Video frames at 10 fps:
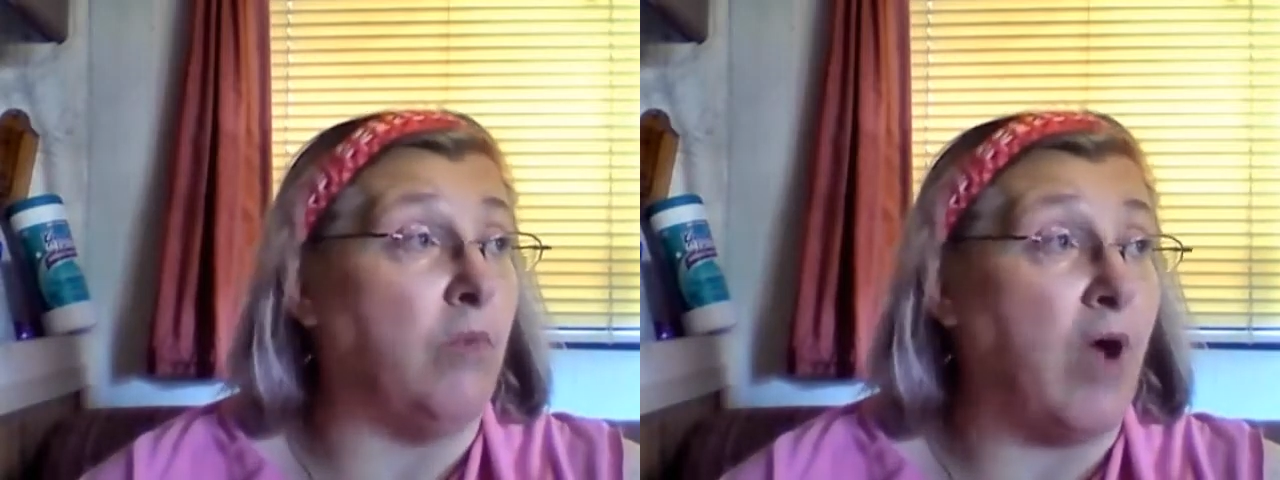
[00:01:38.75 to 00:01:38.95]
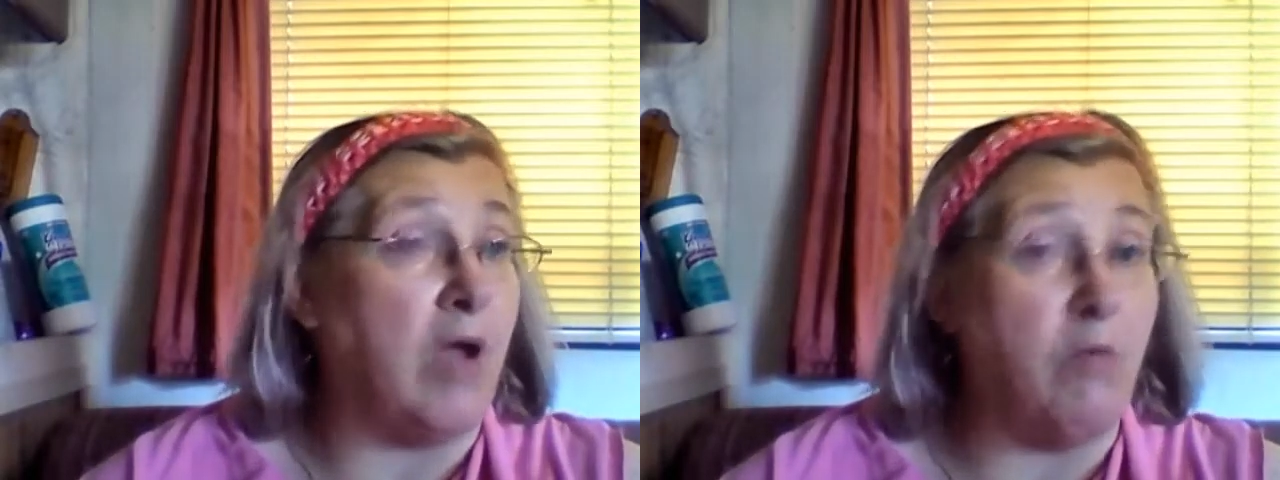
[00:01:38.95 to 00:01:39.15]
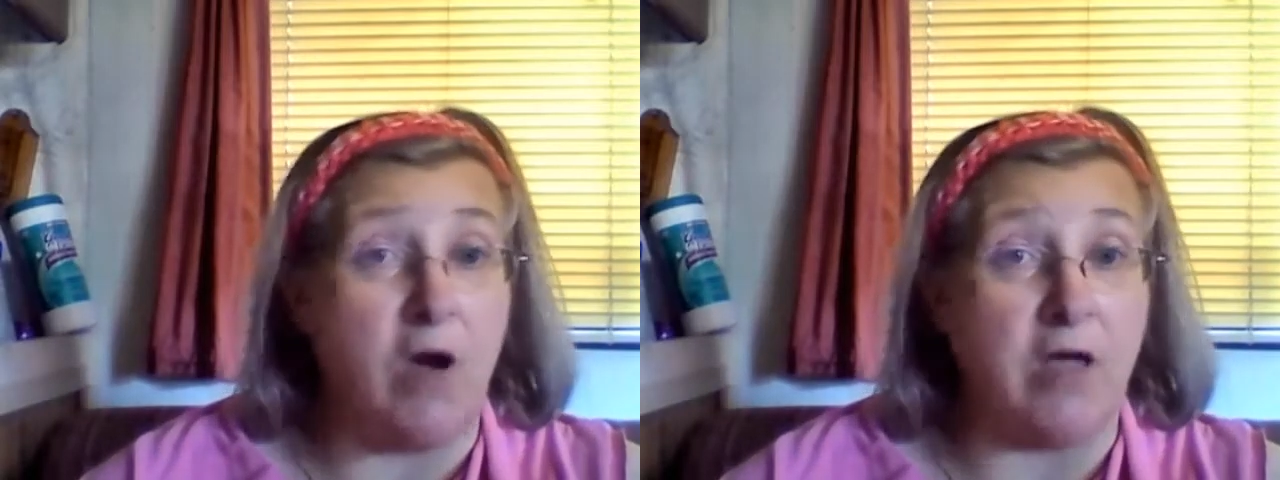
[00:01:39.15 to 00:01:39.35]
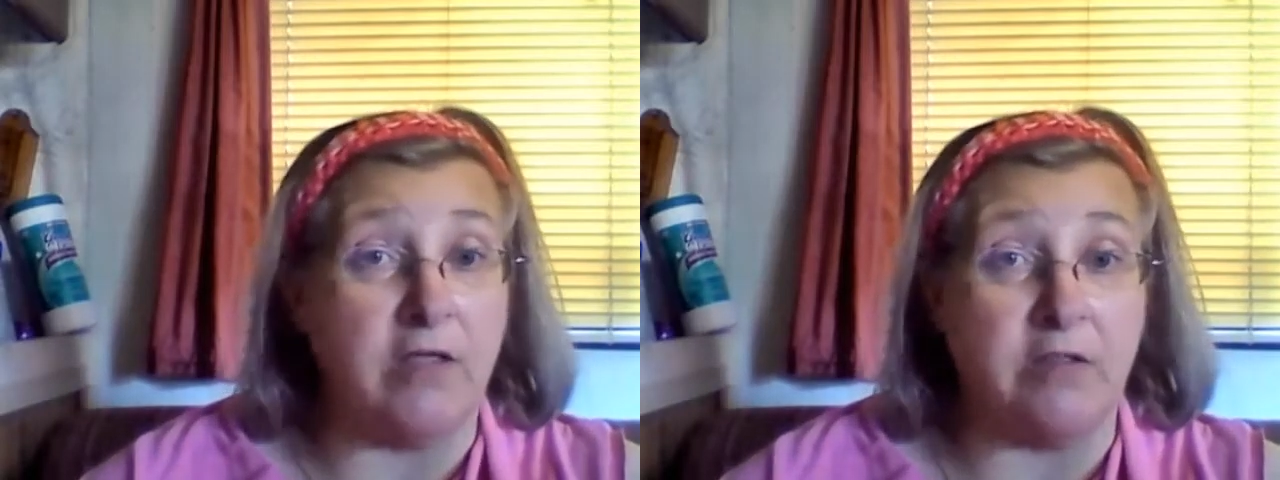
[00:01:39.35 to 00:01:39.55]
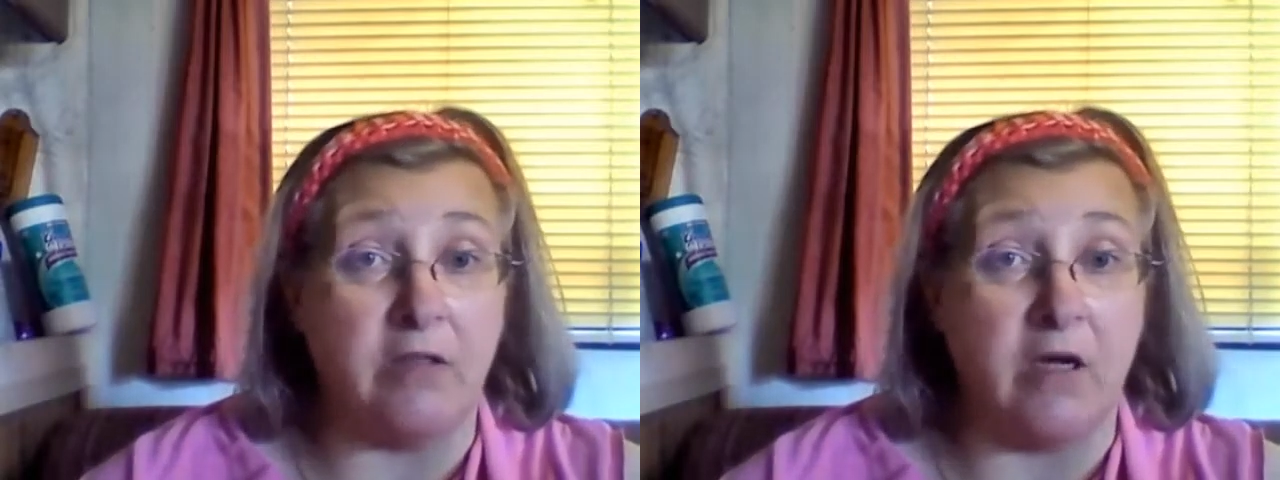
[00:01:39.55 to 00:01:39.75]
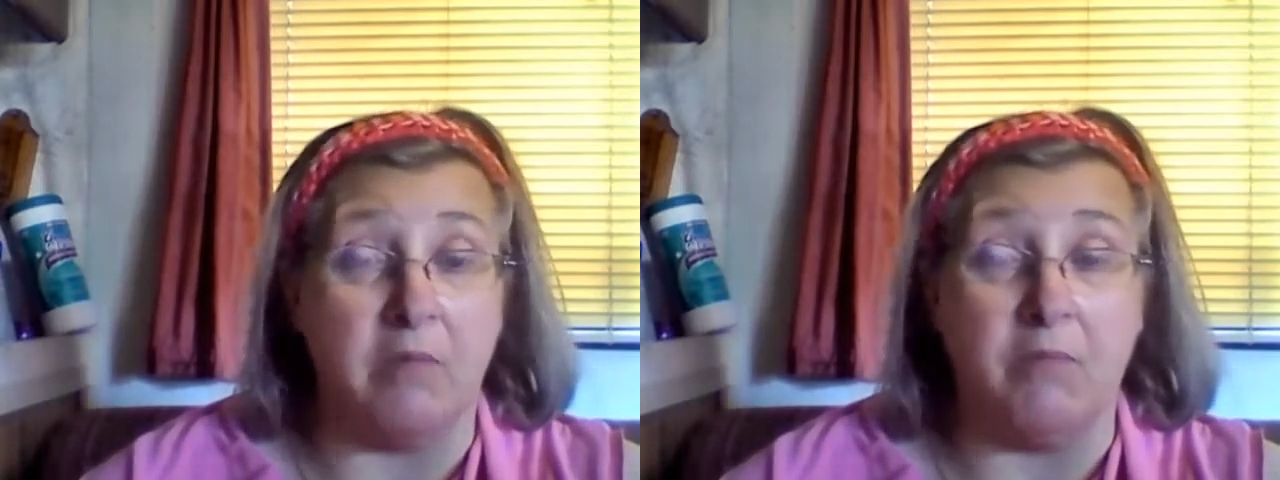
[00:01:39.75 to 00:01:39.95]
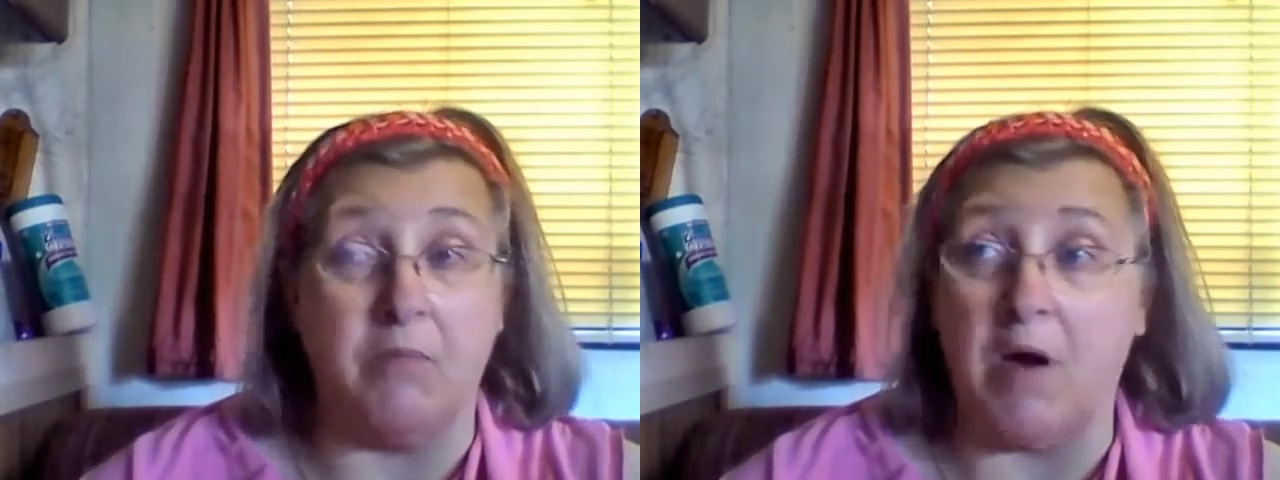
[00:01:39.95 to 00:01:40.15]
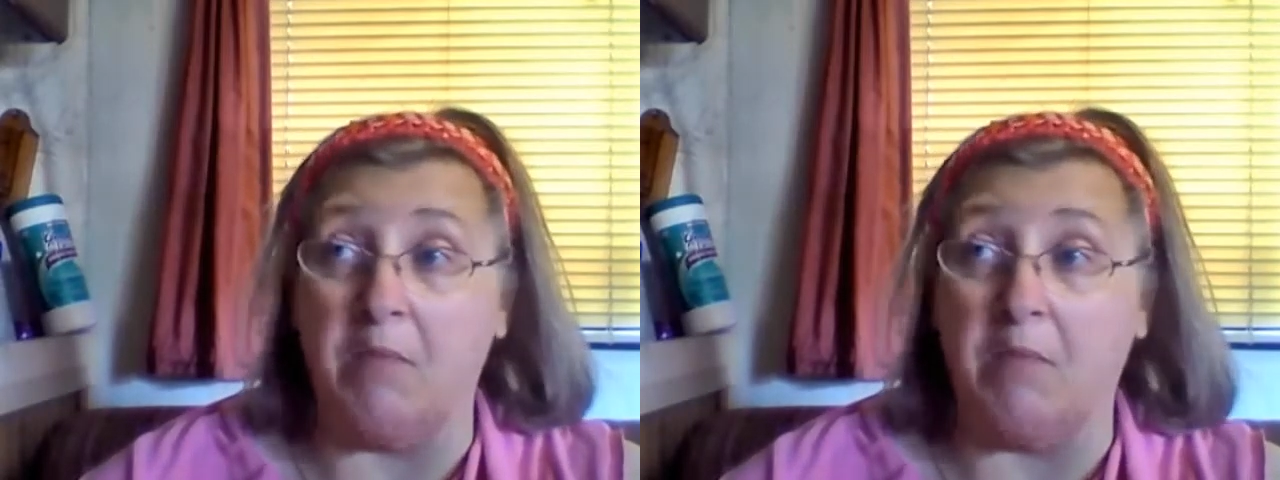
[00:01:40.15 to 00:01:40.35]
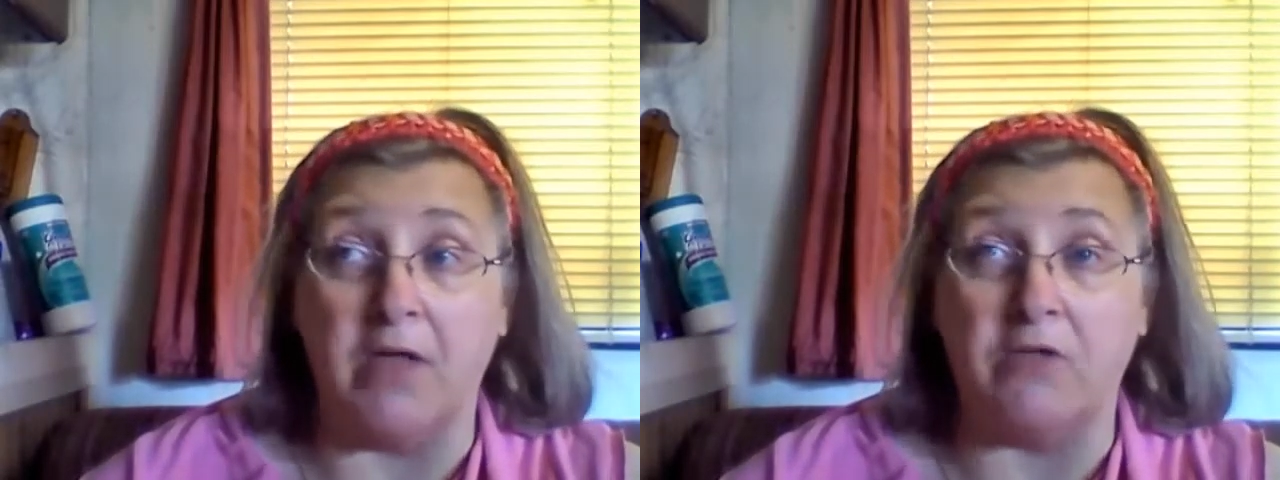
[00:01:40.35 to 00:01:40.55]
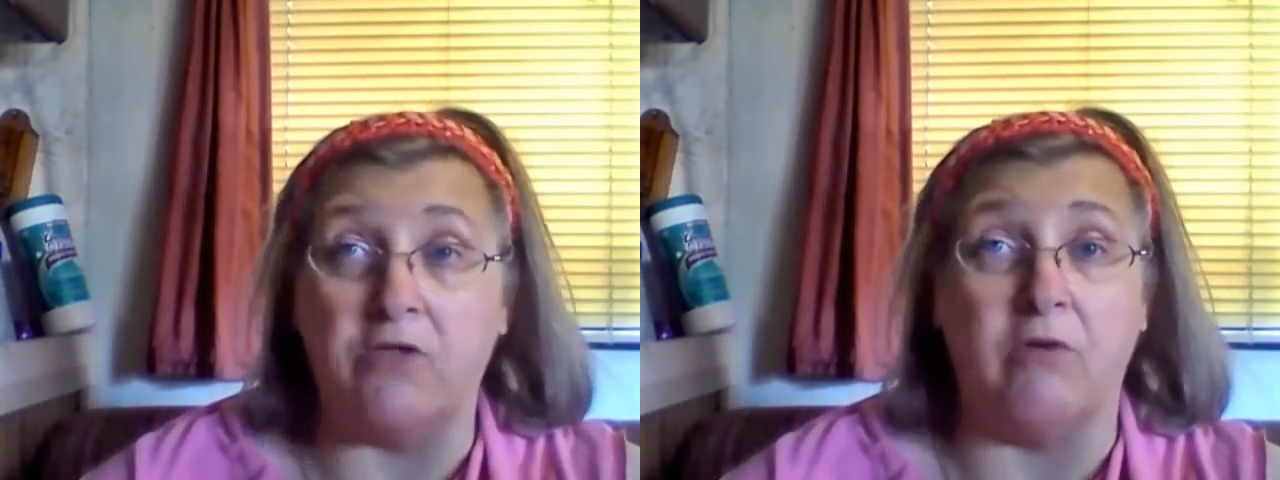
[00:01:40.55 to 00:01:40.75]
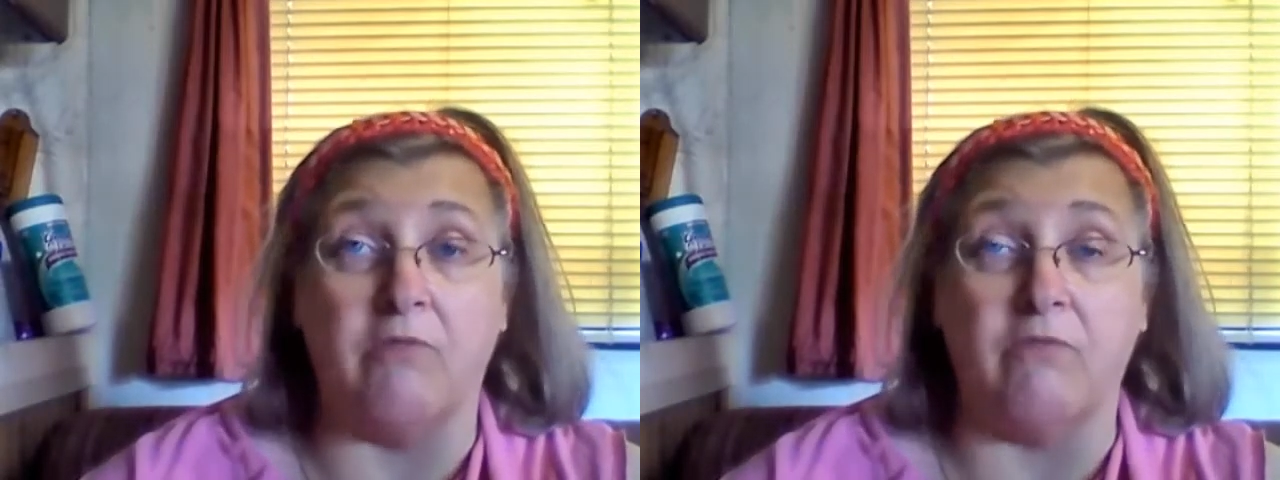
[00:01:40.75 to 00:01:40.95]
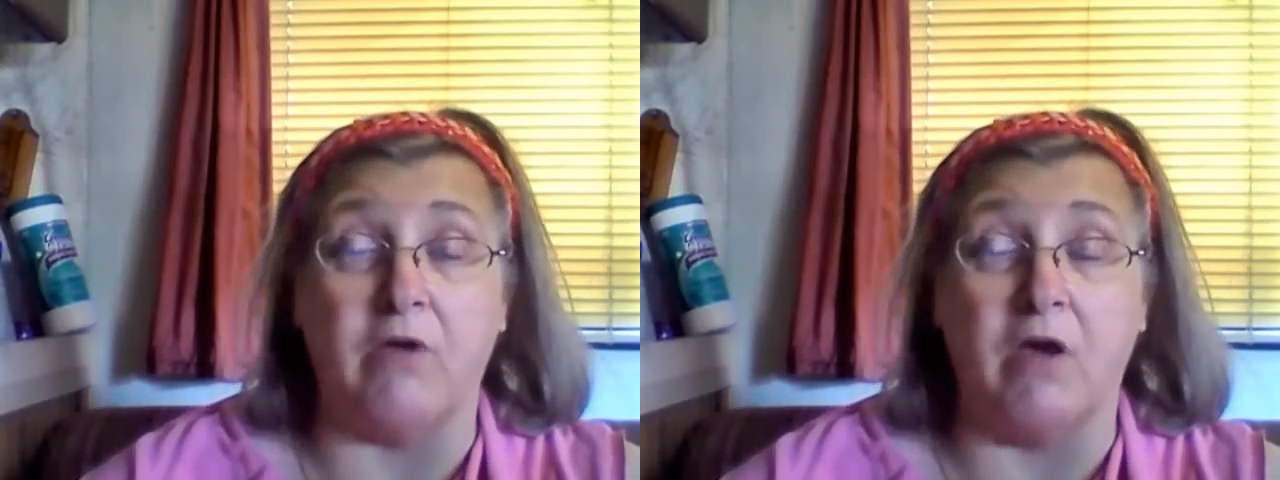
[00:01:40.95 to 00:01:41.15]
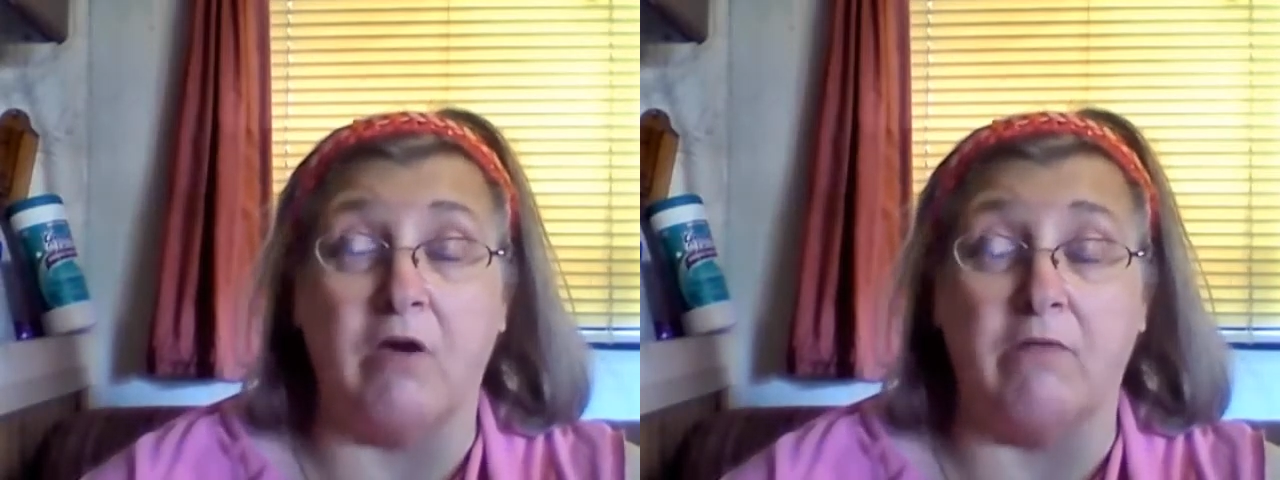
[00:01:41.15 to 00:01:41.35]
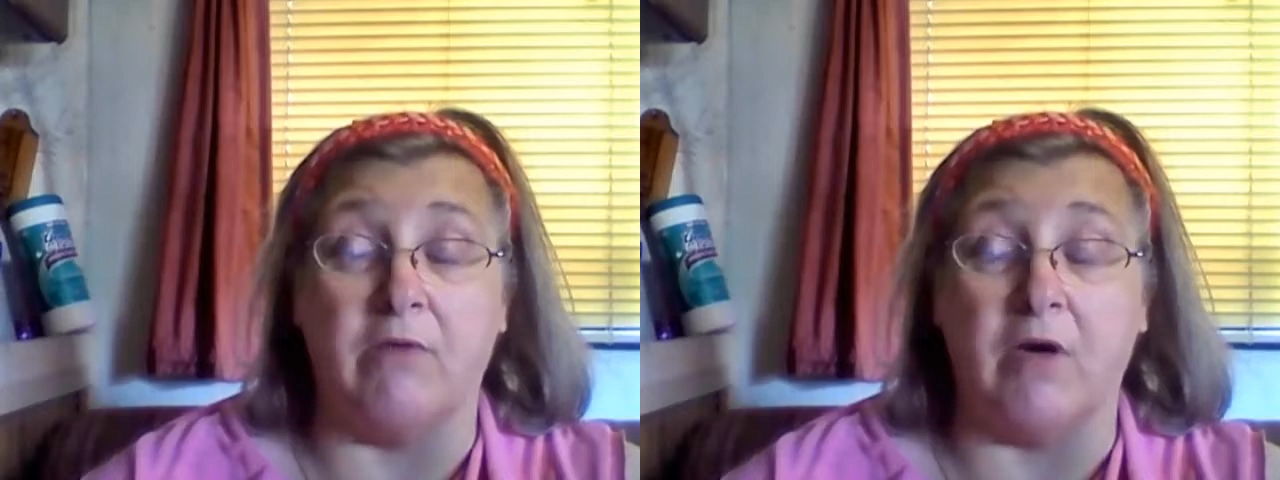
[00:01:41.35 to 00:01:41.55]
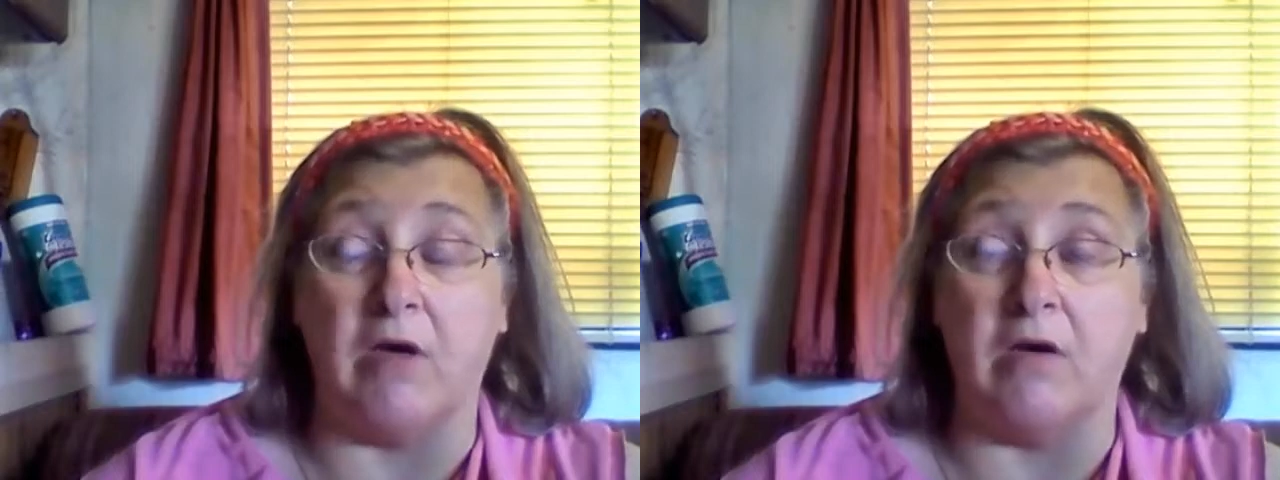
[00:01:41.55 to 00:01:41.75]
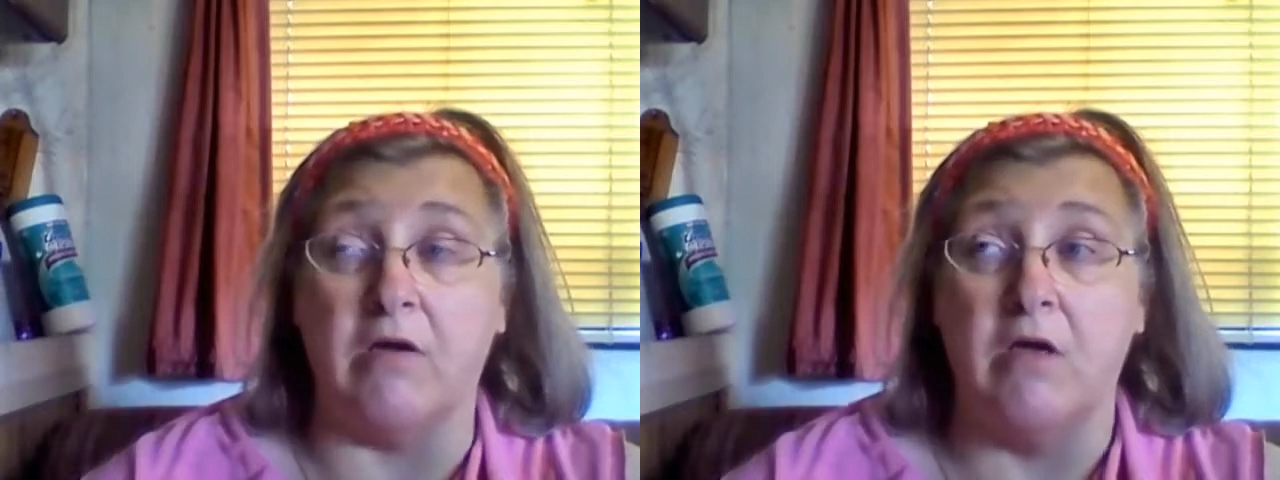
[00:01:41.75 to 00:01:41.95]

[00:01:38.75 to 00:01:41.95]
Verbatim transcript: I watched a, a bunch of, of uh,